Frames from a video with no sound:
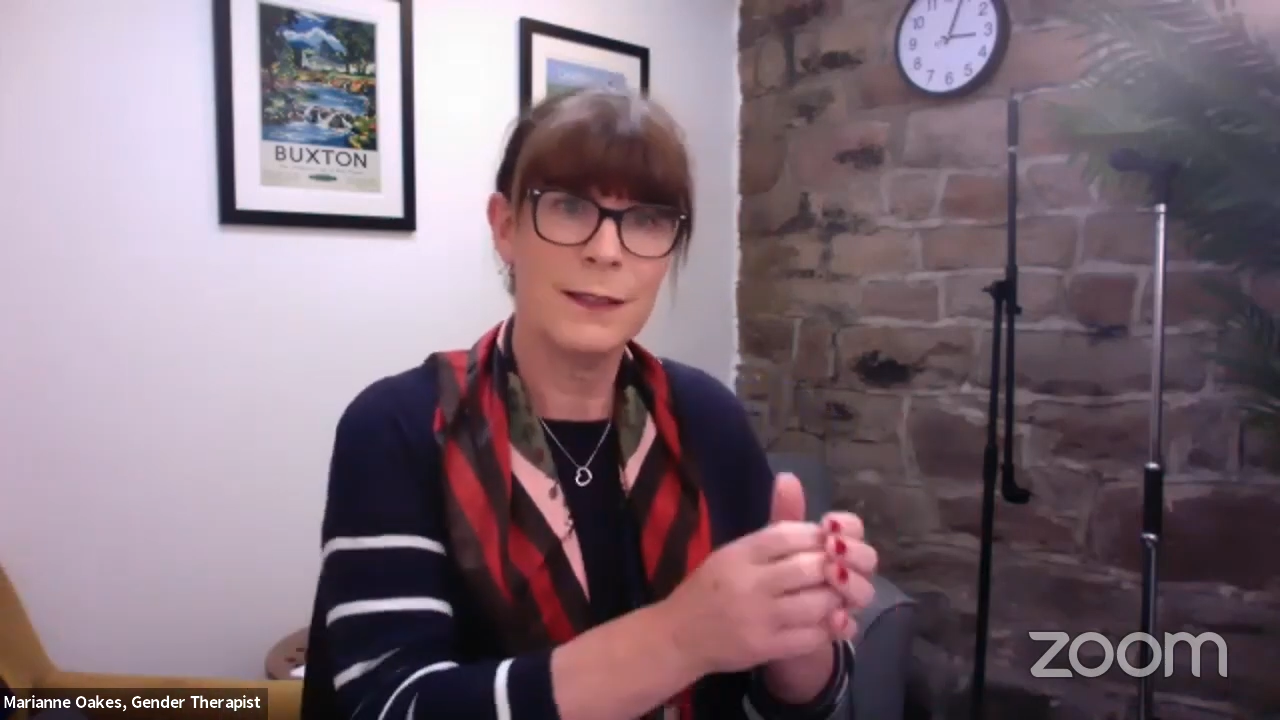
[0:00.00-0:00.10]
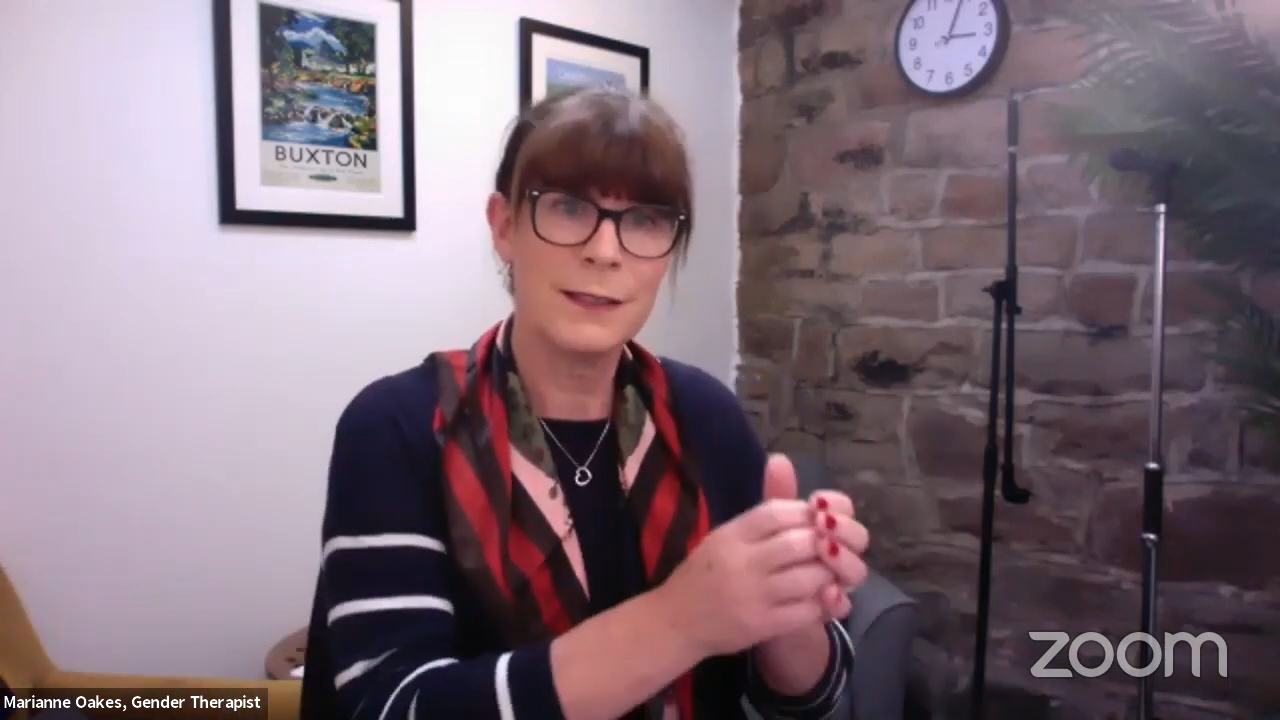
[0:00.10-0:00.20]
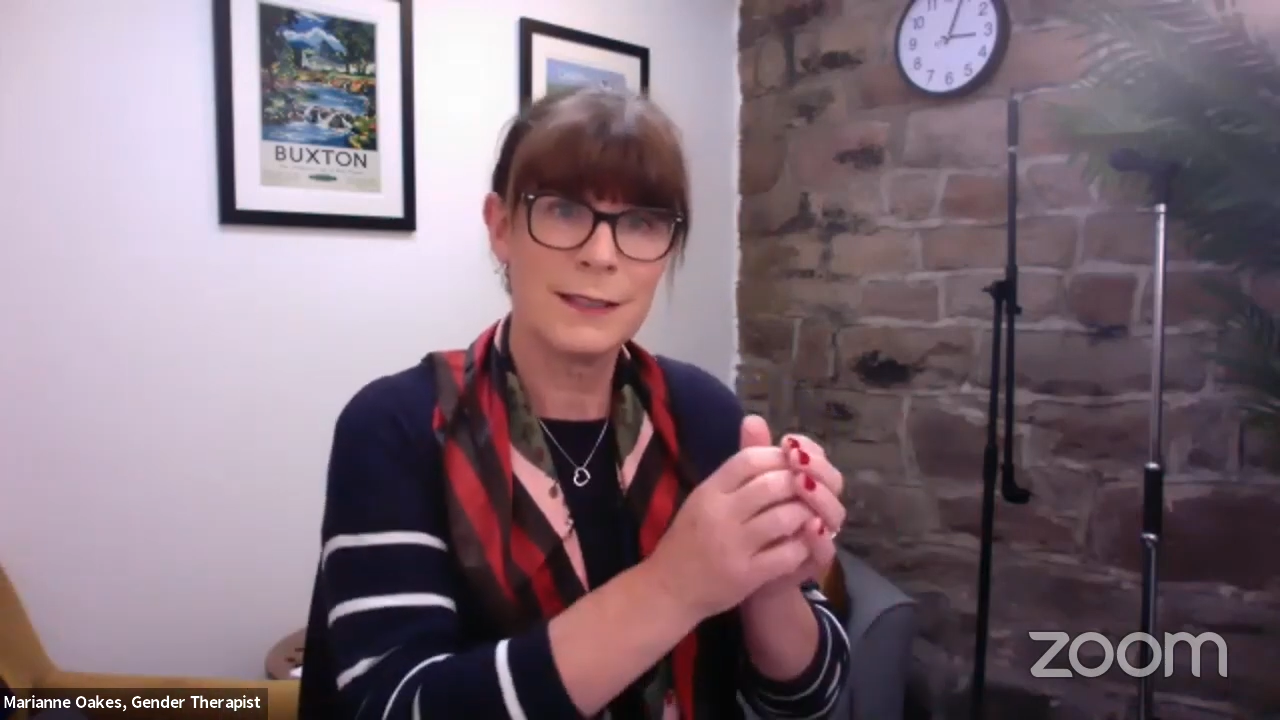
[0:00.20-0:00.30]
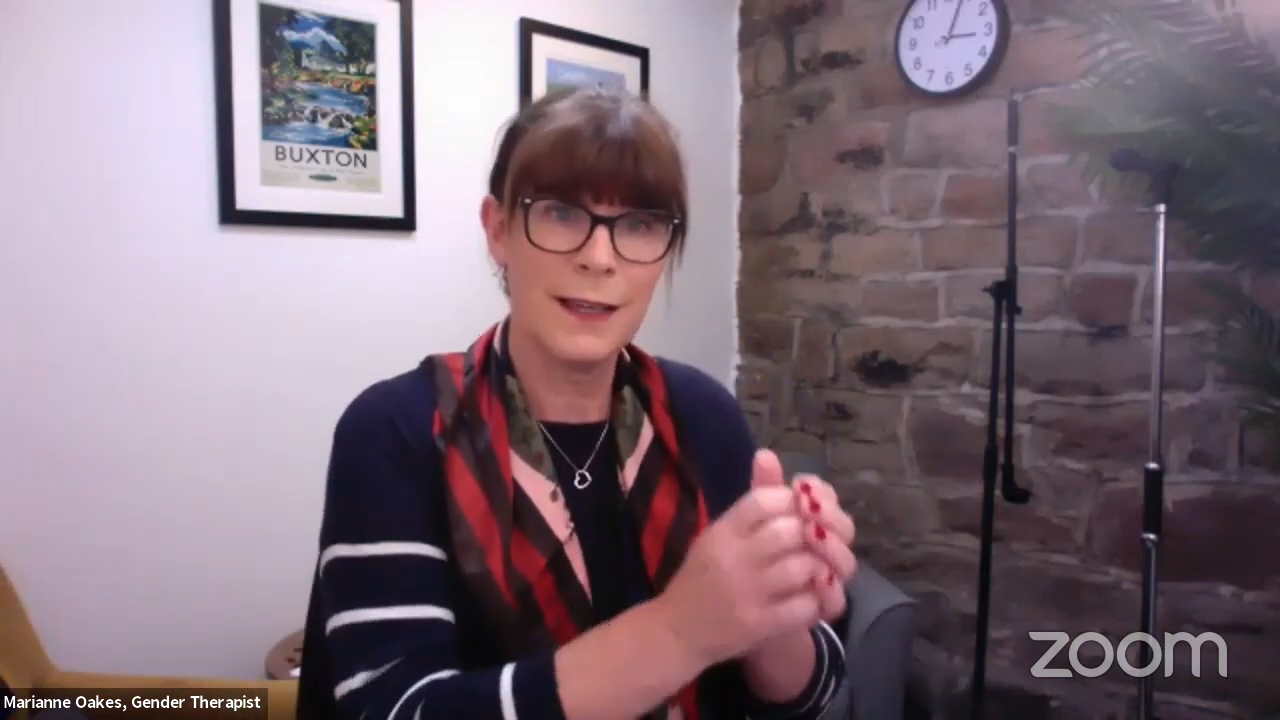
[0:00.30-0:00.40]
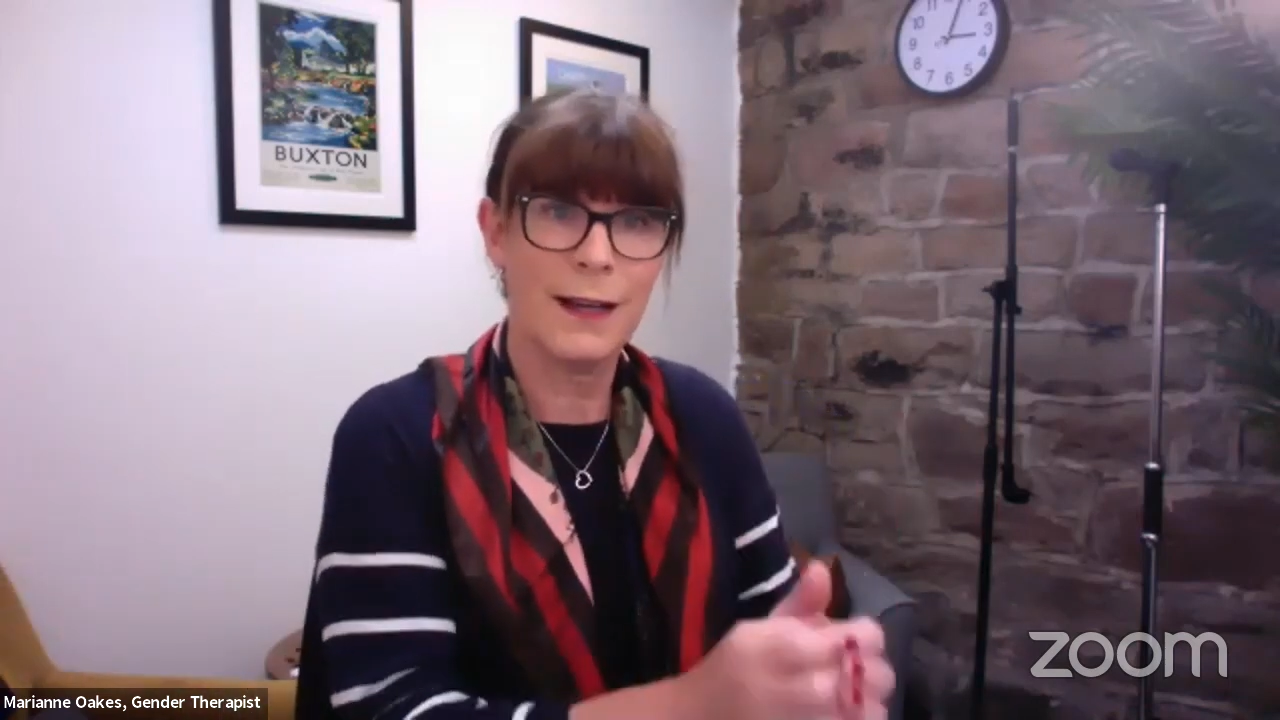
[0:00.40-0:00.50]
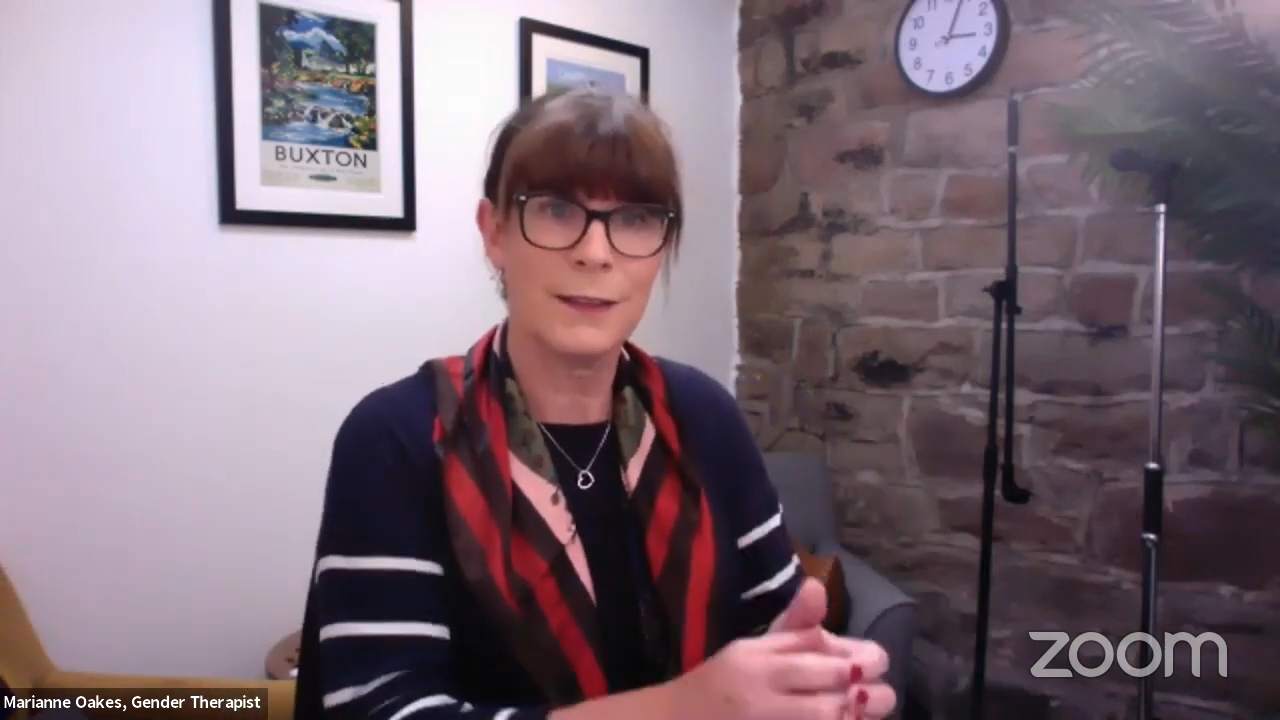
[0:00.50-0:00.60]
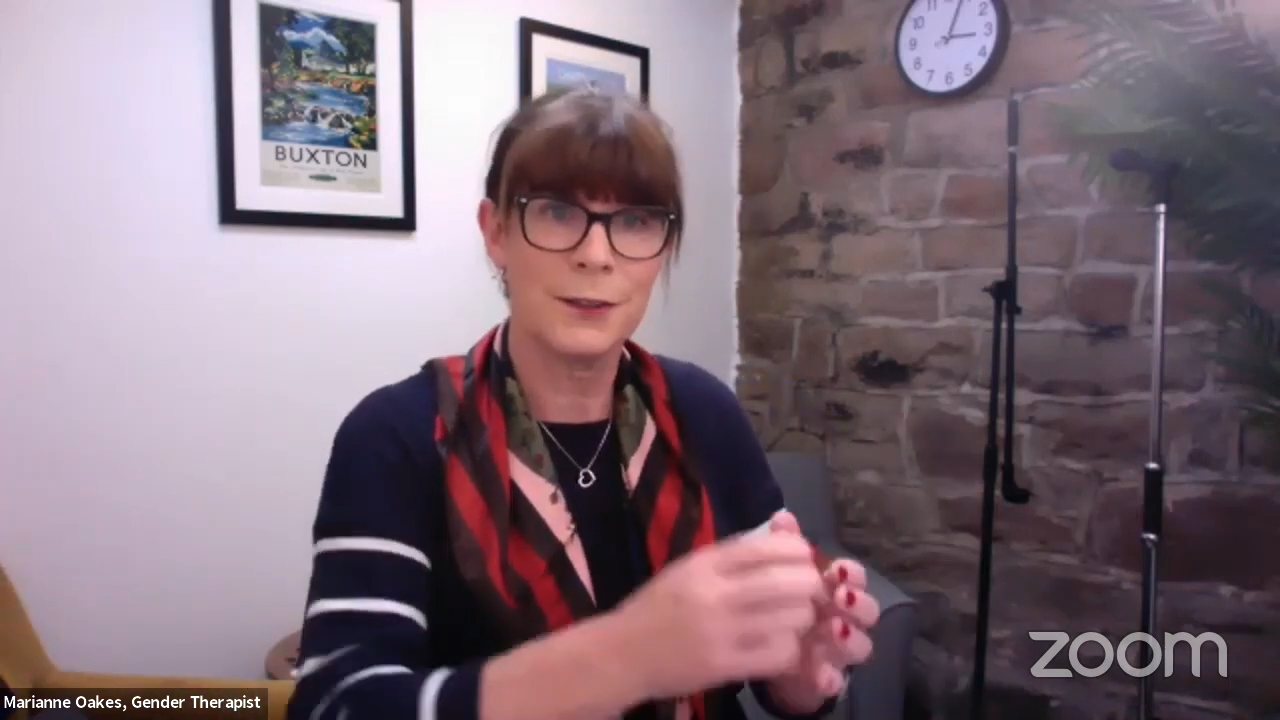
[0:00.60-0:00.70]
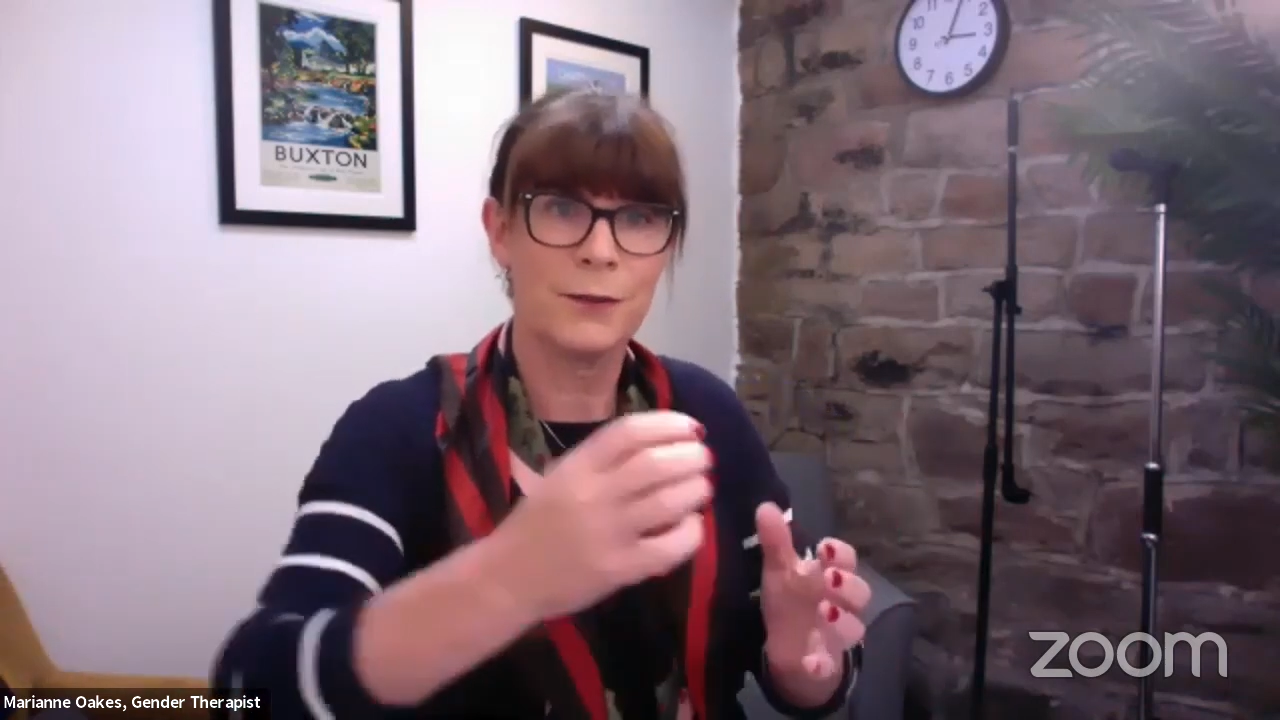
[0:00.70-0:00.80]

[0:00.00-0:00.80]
the start